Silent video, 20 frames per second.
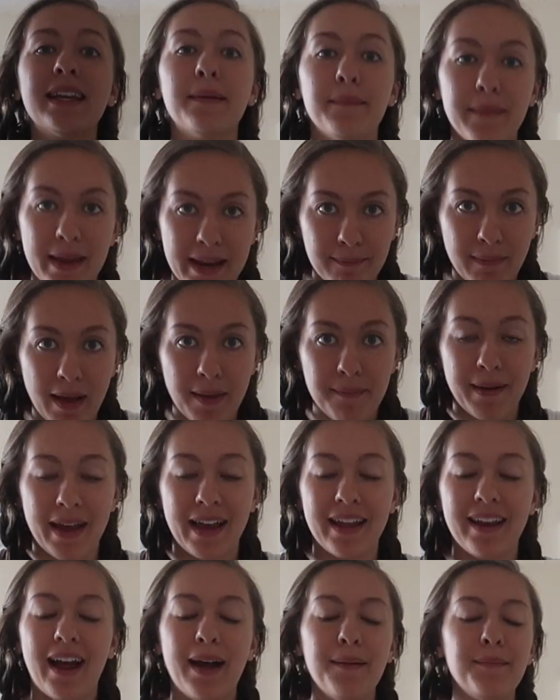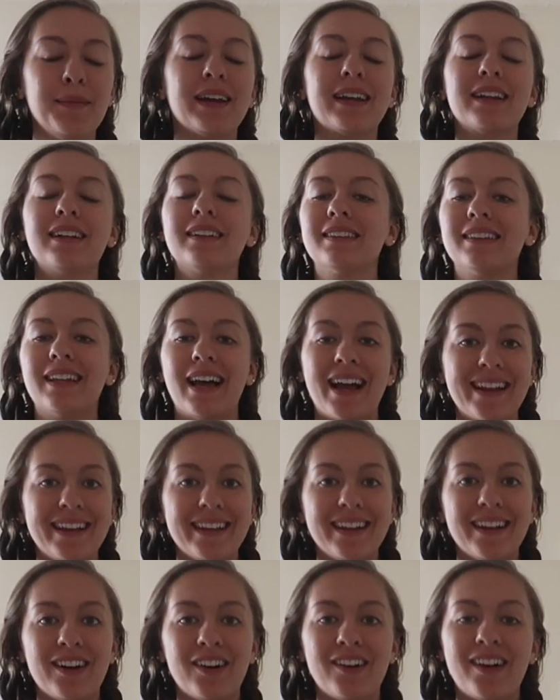gonna make my bed. I'm not gonna lie
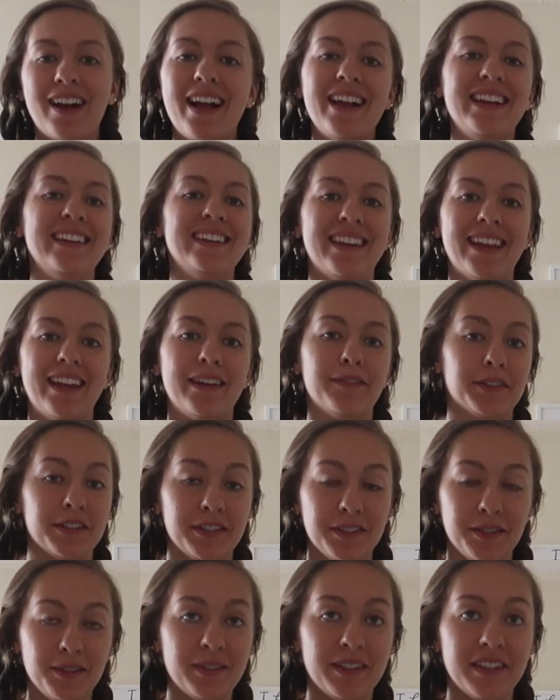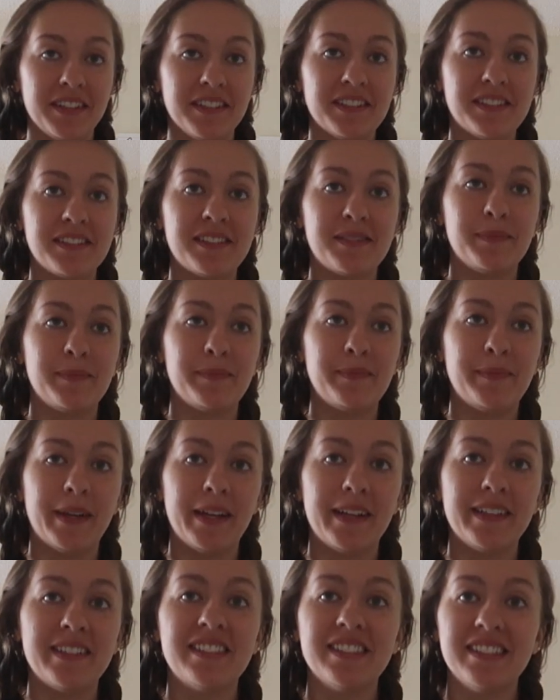to y'all, I never do this,
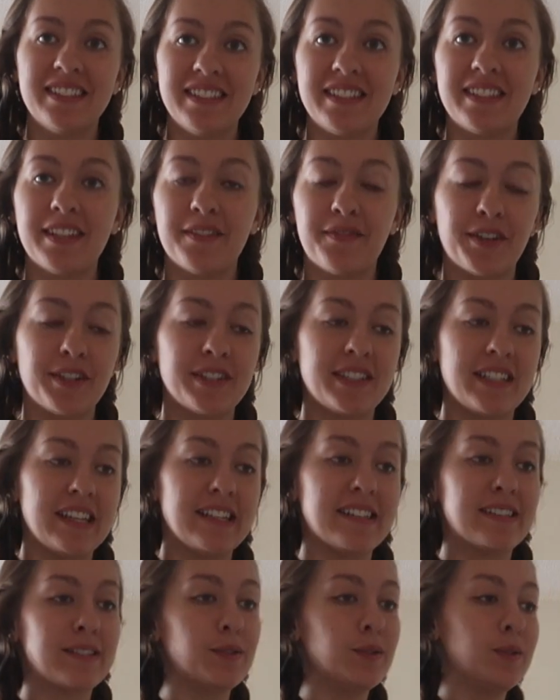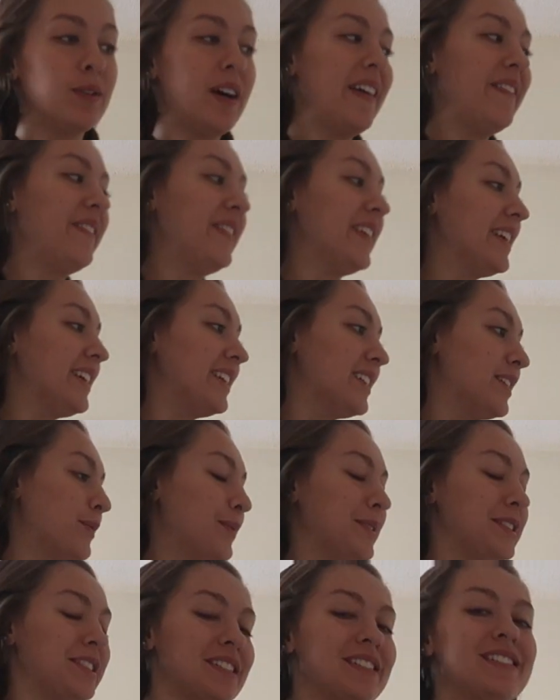but since it's the first day of school, I figure
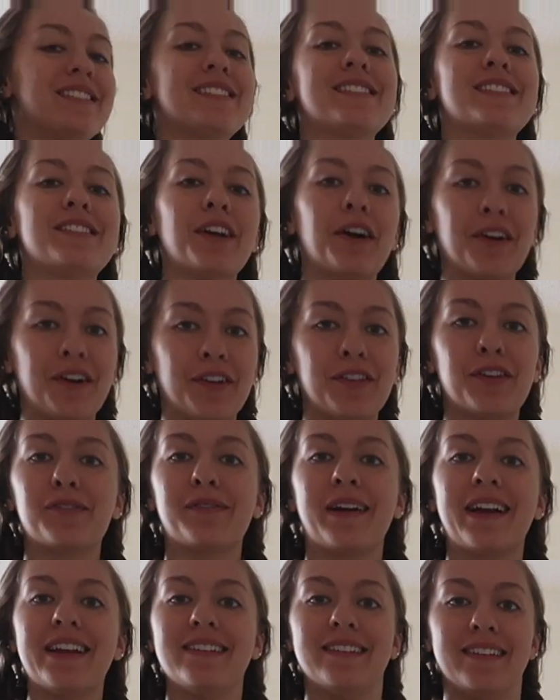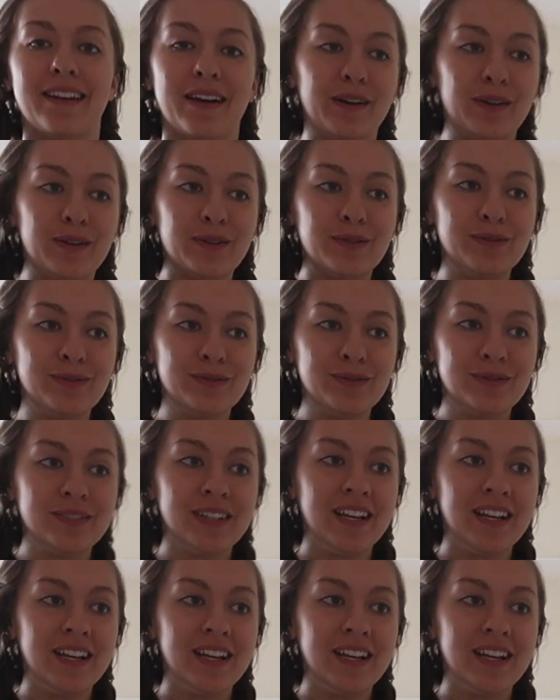we should start on the right note.